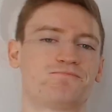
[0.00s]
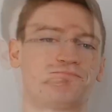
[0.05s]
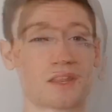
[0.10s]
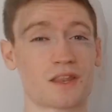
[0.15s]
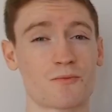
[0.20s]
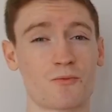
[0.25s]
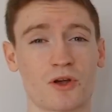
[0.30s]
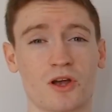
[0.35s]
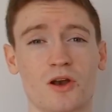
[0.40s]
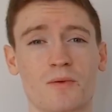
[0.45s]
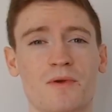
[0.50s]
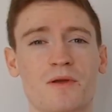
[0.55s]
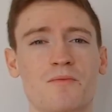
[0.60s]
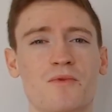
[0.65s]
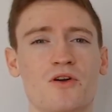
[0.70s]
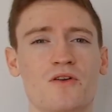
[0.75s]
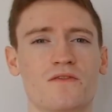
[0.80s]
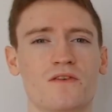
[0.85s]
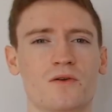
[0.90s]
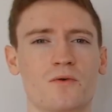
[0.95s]
We're going to be
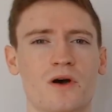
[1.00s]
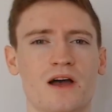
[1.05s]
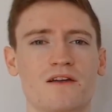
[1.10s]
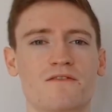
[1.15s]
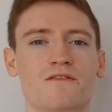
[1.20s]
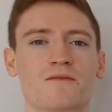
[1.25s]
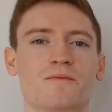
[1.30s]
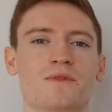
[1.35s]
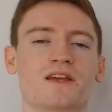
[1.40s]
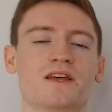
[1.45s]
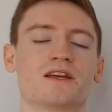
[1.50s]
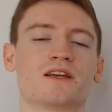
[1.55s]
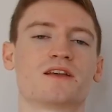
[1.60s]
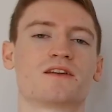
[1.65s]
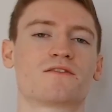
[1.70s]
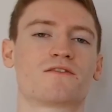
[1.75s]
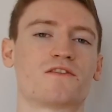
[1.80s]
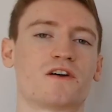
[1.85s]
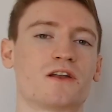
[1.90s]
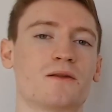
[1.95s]
moving away from
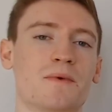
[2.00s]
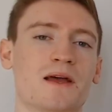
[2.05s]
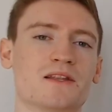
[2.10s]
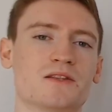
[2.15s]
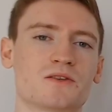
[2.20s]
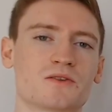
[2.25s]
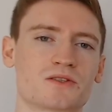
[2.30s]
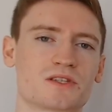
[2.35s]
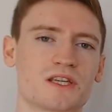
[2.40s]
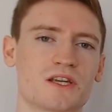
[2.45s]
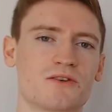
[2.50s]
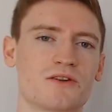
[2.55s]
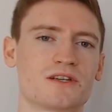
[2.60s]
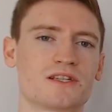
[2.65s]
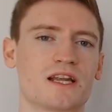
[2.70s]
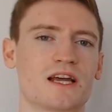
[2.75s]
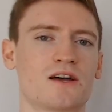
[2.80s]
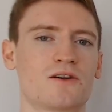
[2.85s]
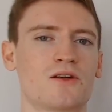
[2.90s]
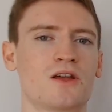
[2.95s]
the fundamentals series
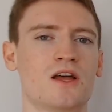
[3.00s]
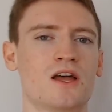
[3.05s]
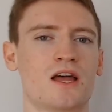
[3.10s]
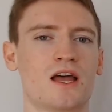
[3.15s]
now.